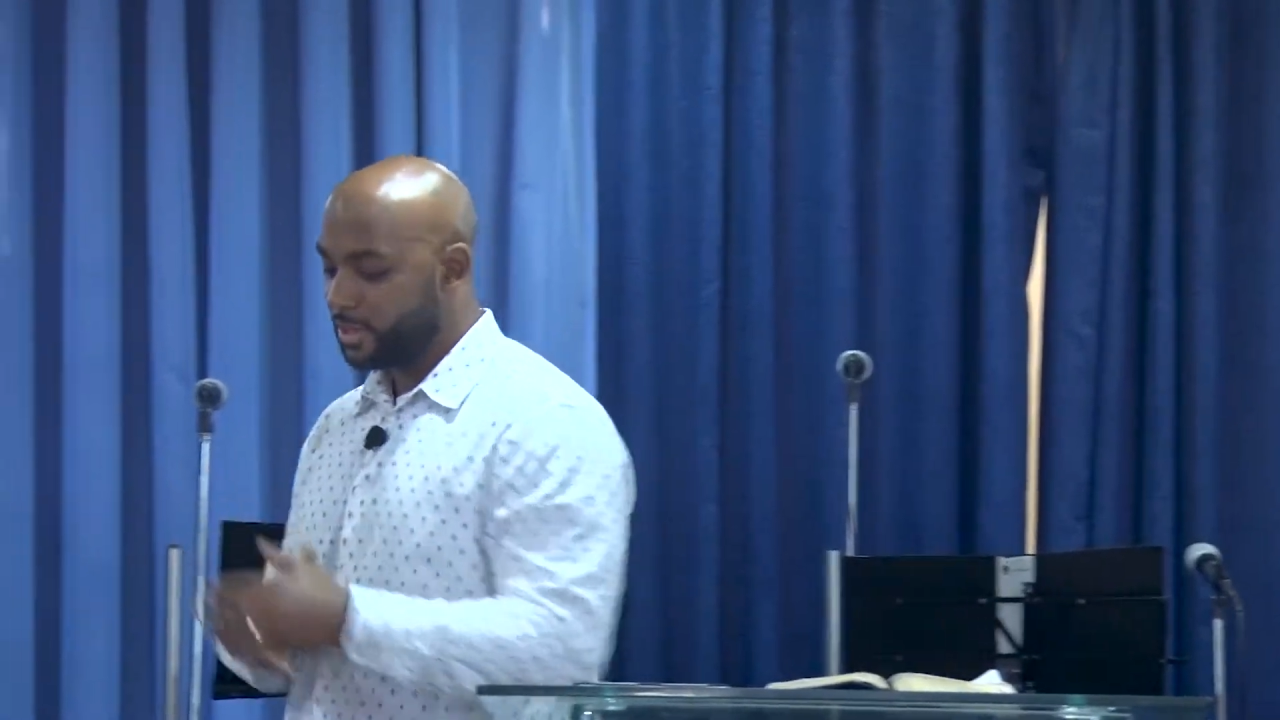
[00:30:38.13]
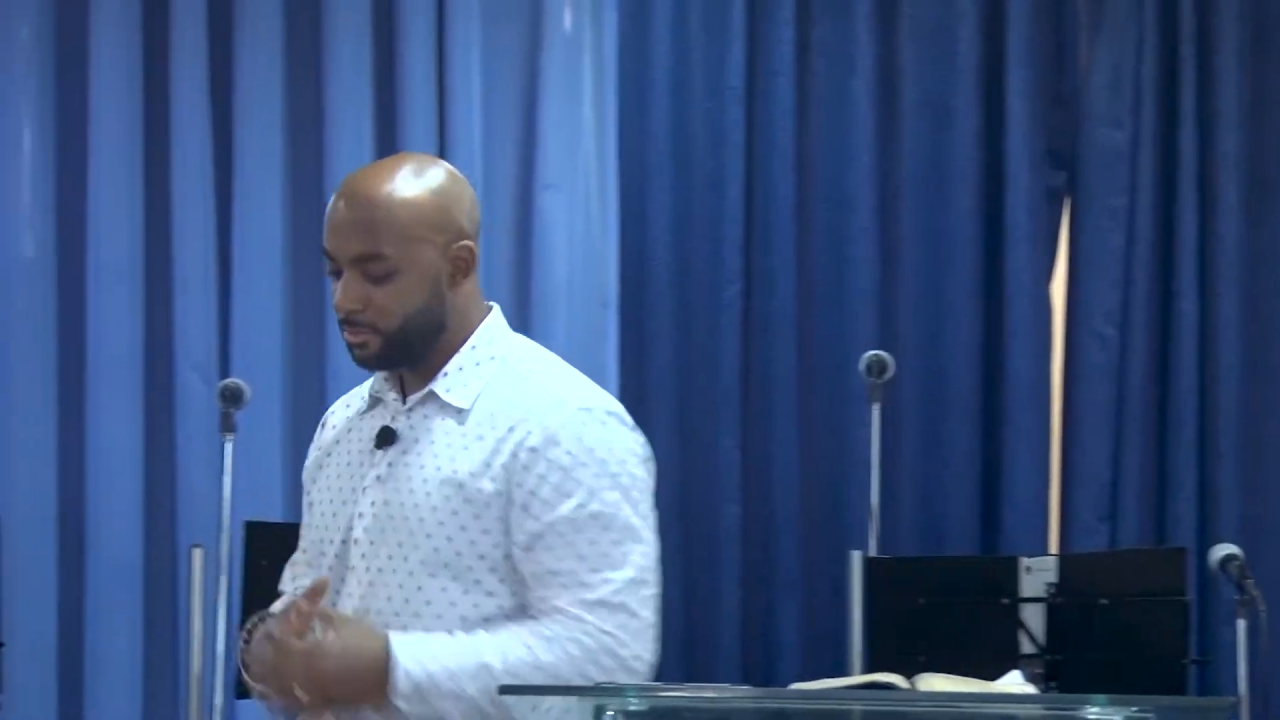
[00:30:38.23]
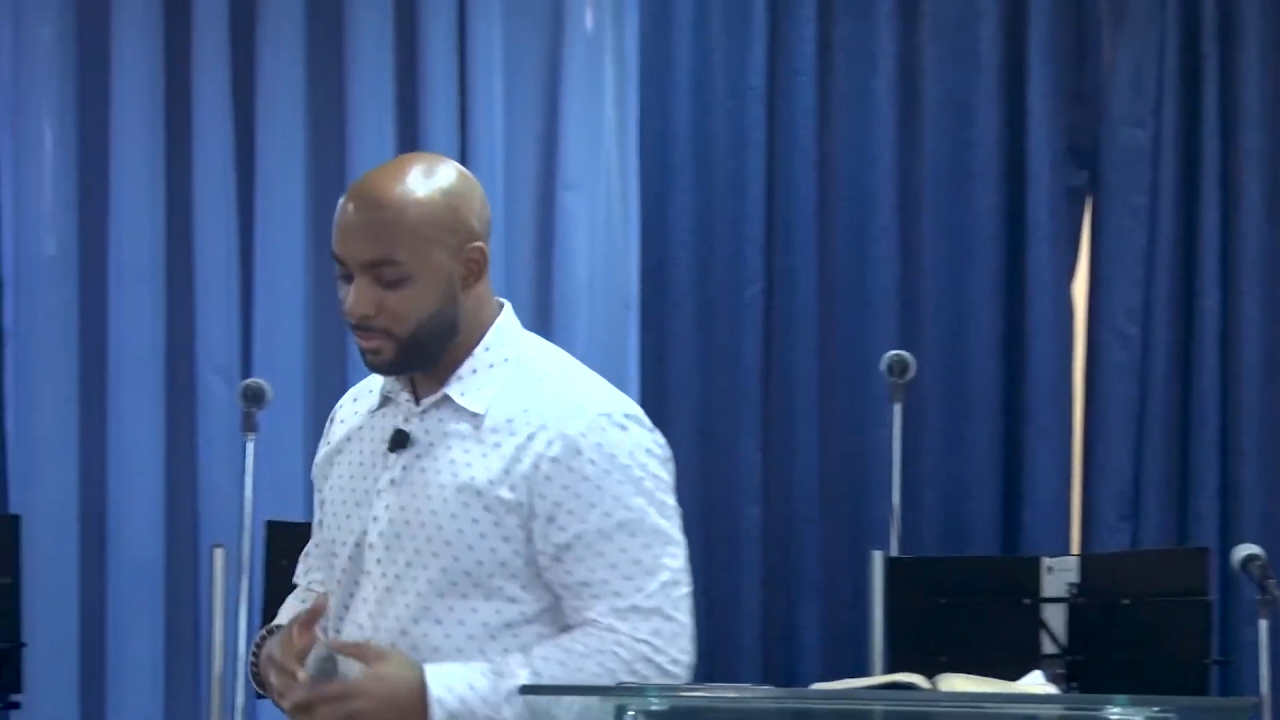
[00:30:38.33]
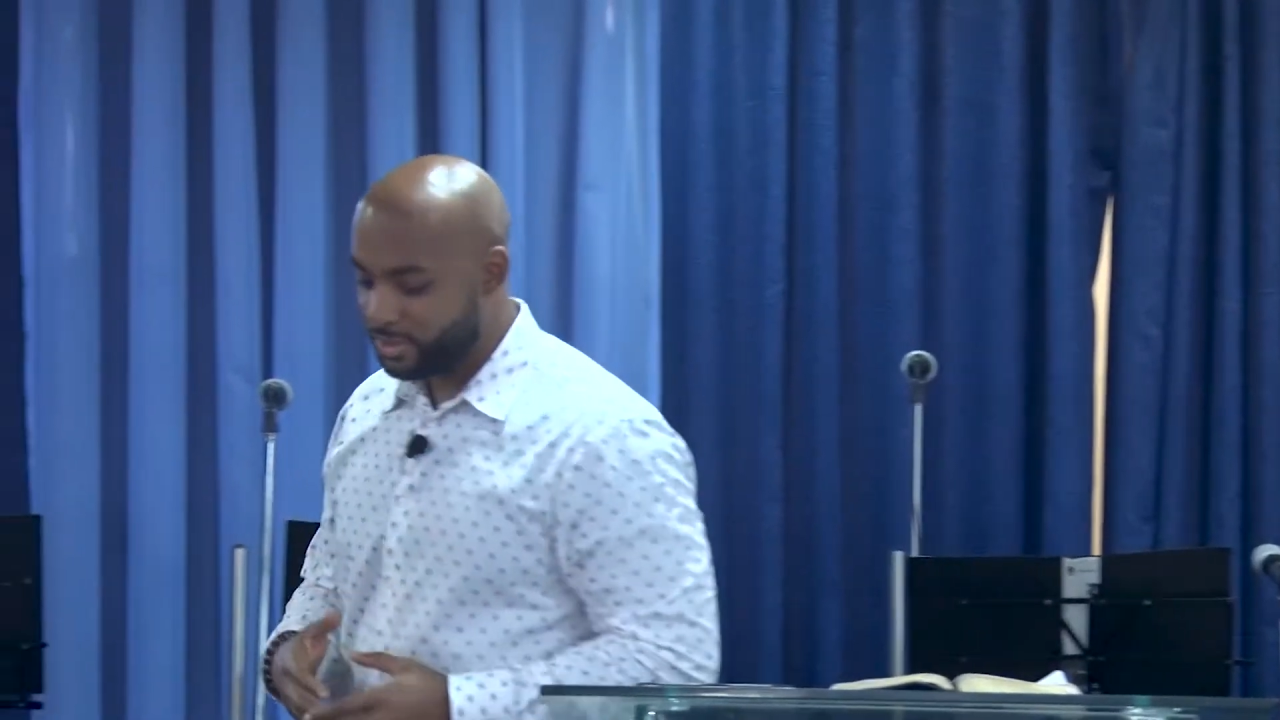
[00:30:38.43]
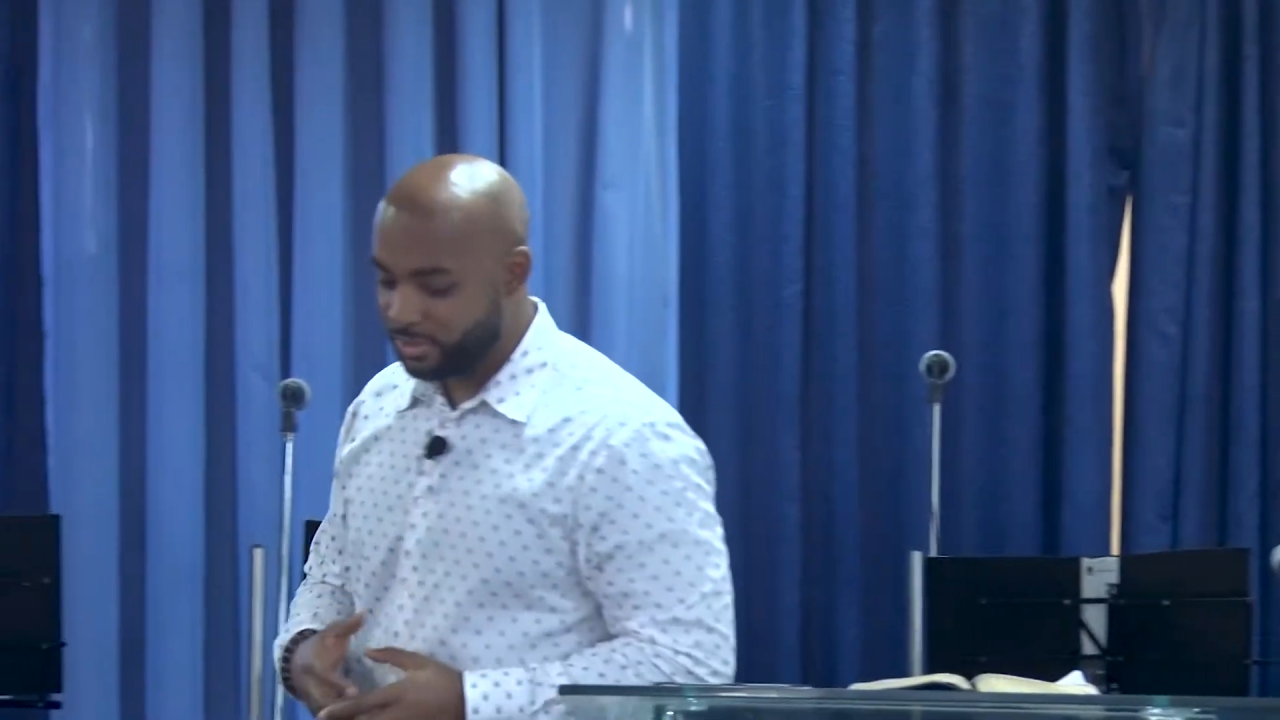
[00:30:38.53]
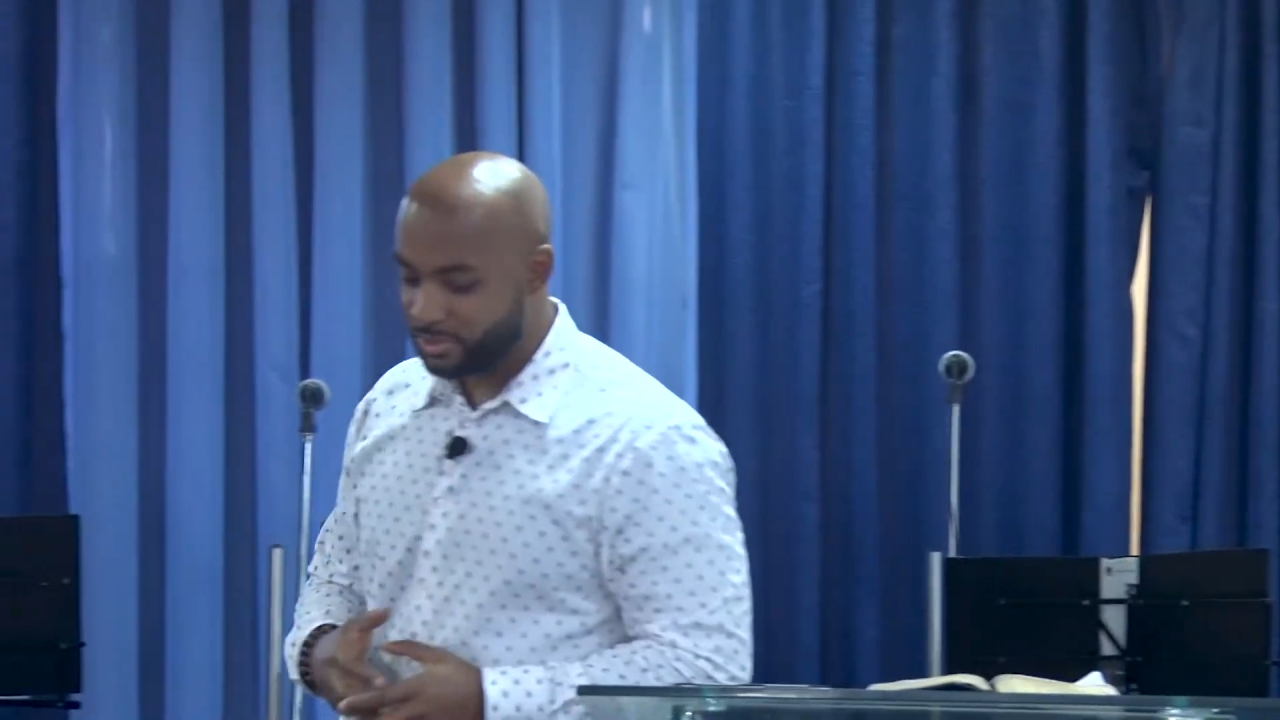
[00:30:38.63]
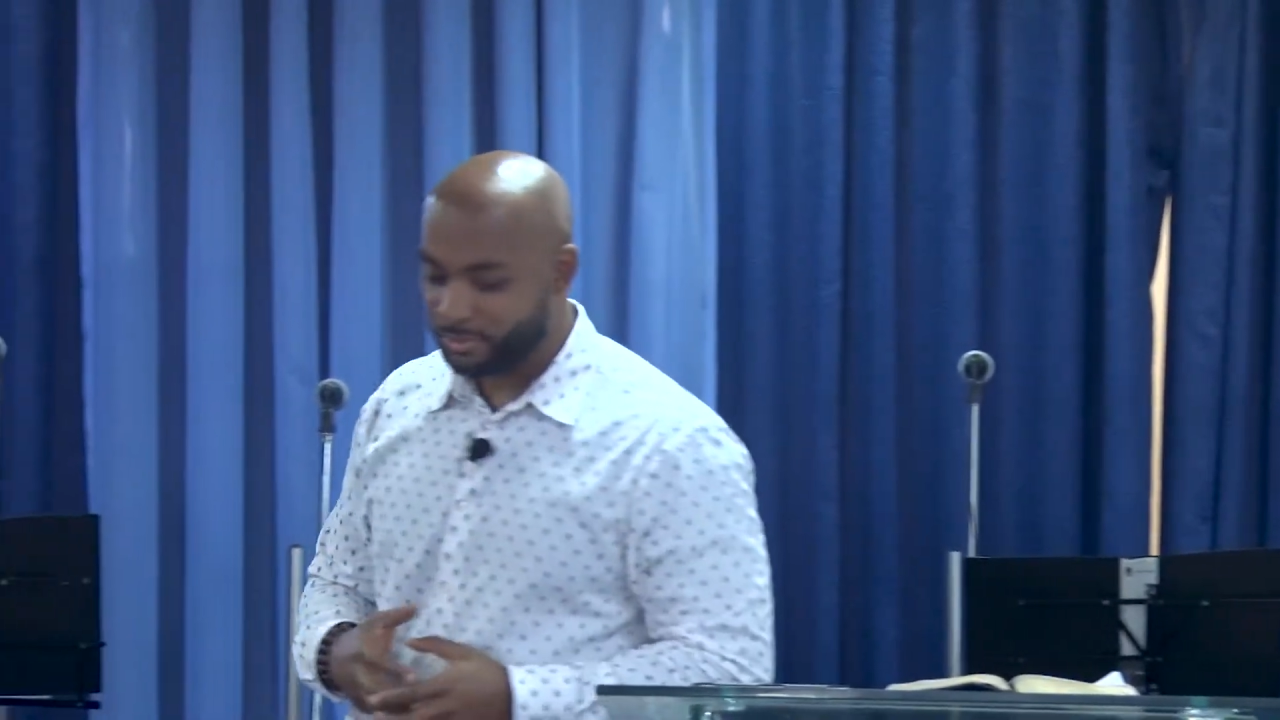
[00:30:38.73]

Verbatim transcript: celebrate your